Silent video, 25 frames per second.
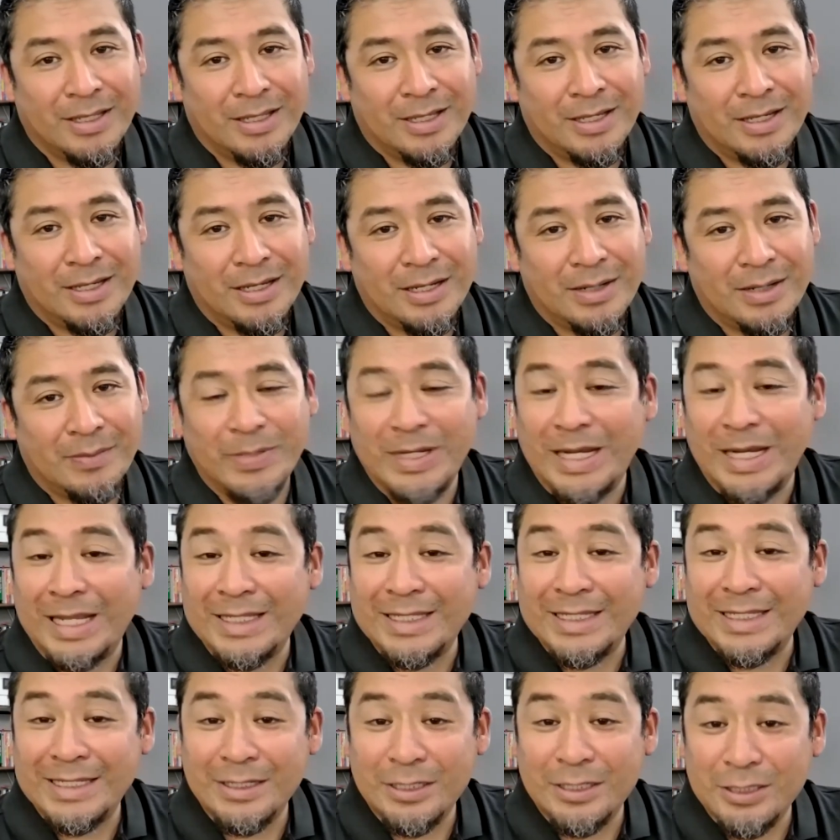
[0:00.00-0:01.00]
But I
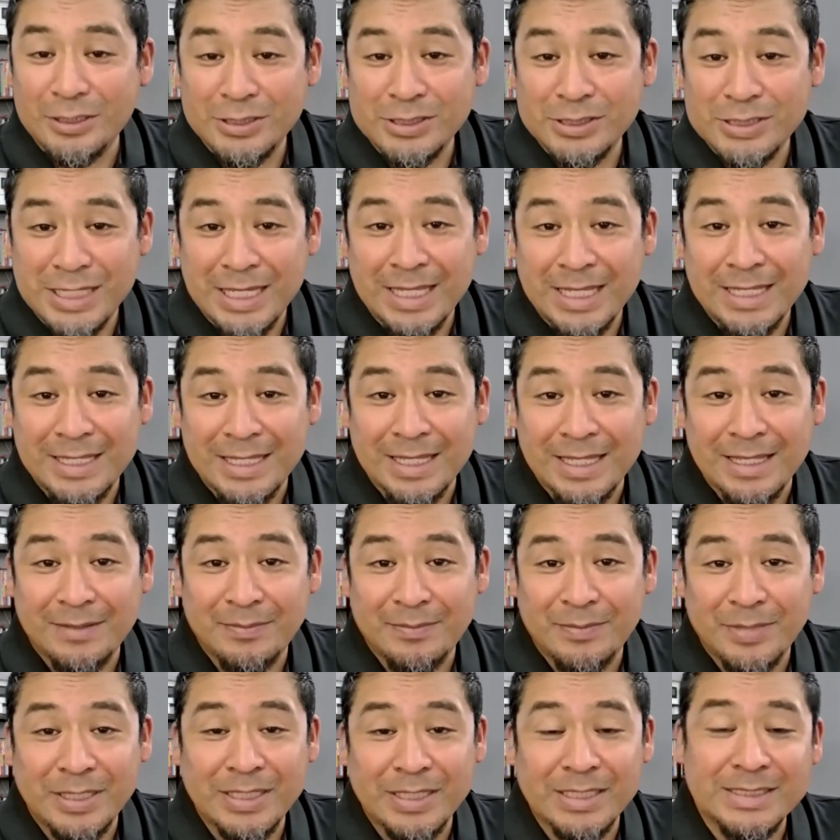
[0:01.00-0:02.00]
didn't understand that
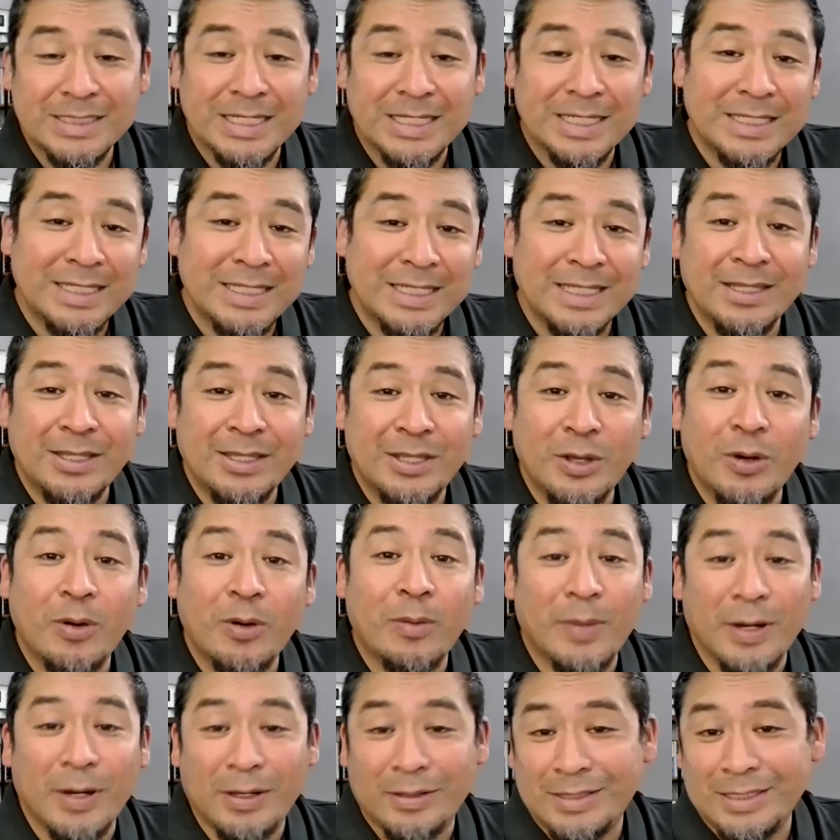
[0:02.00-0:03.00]
because I didn't know
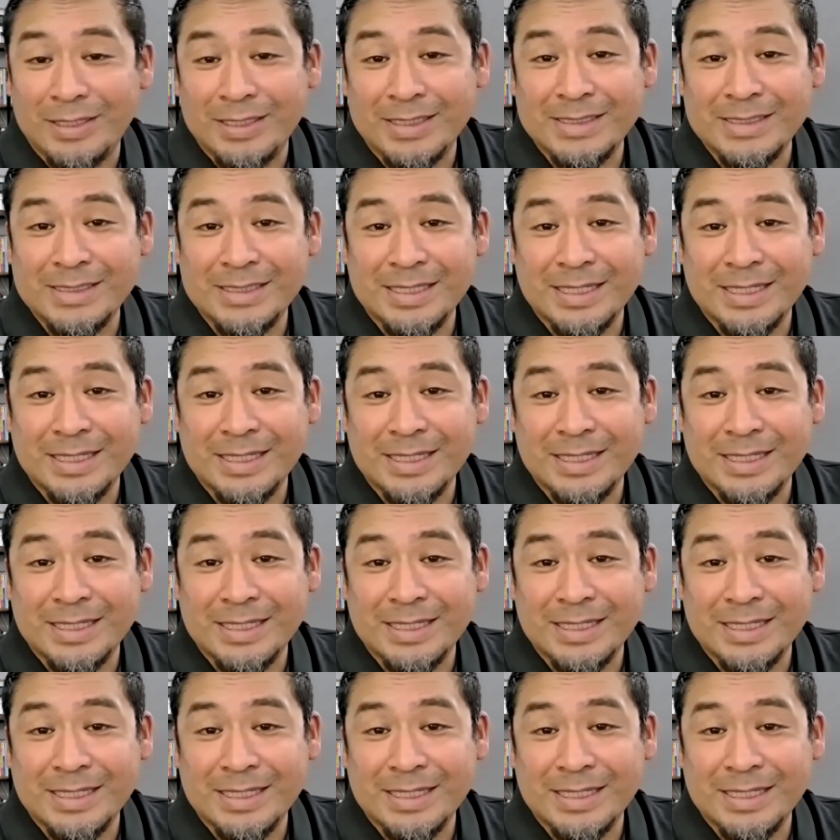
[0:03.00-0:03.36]
about this.